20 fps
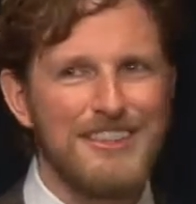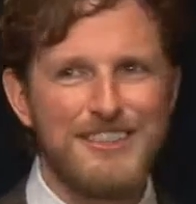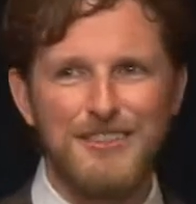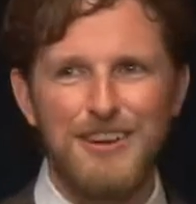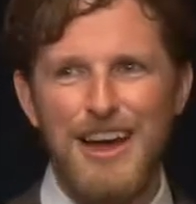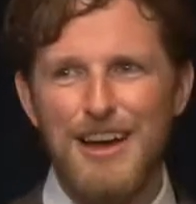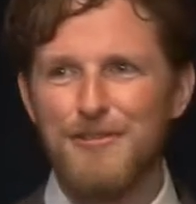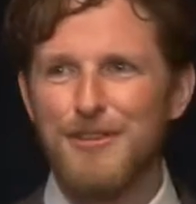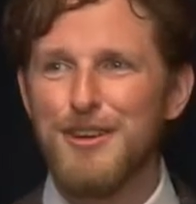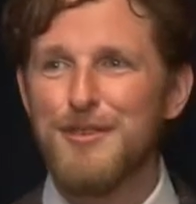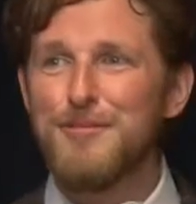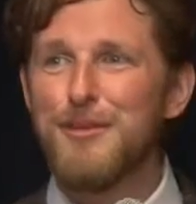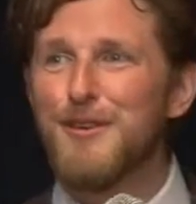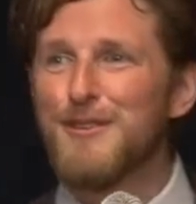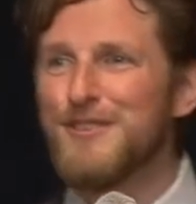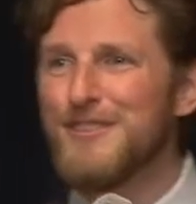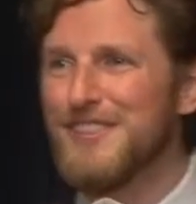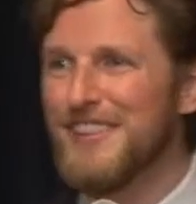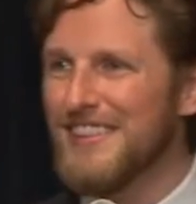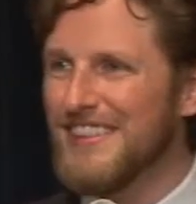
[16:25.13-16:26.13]
So I want to
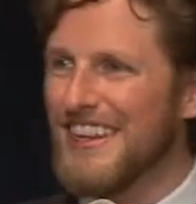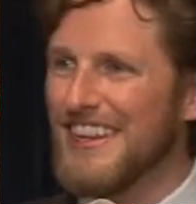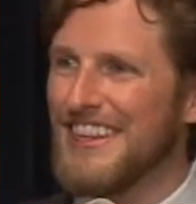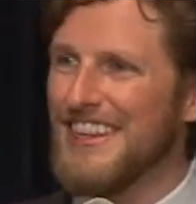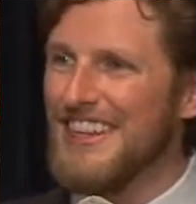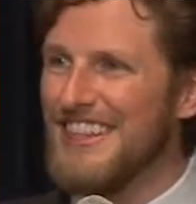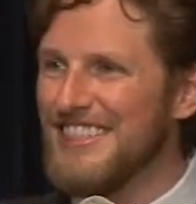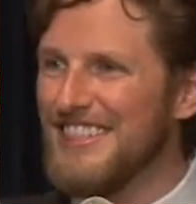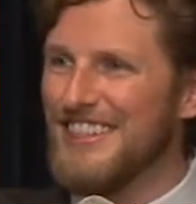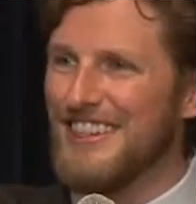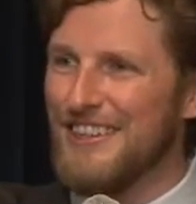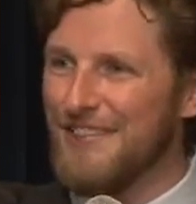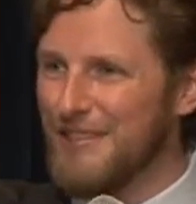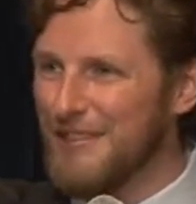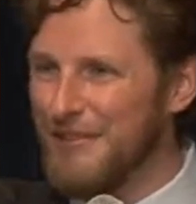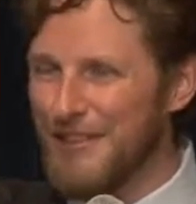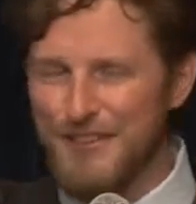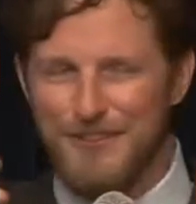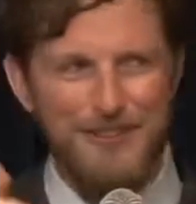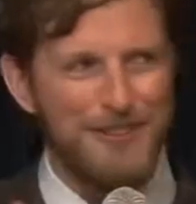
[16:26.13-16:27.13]
personally thank each and every
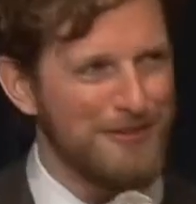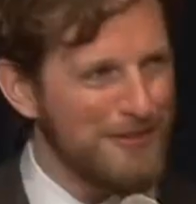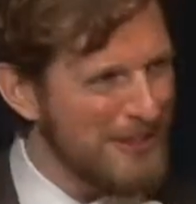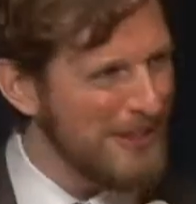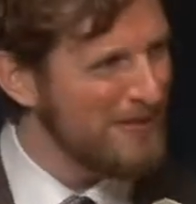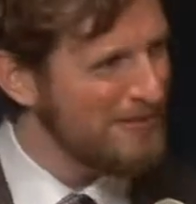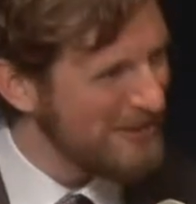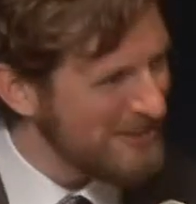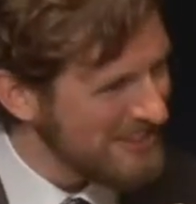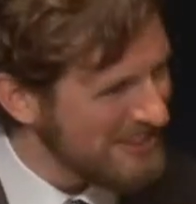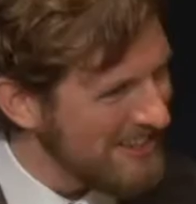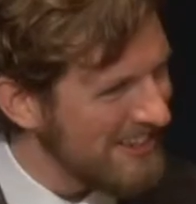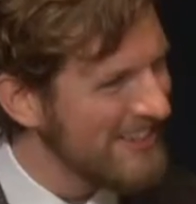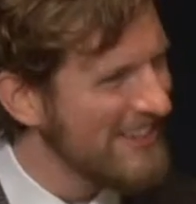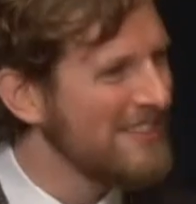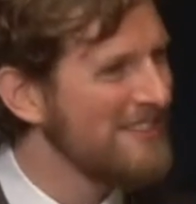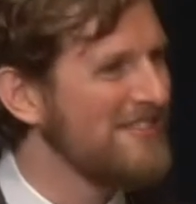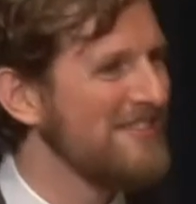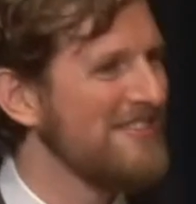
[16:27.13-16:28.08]
one of you. Really appreciate it.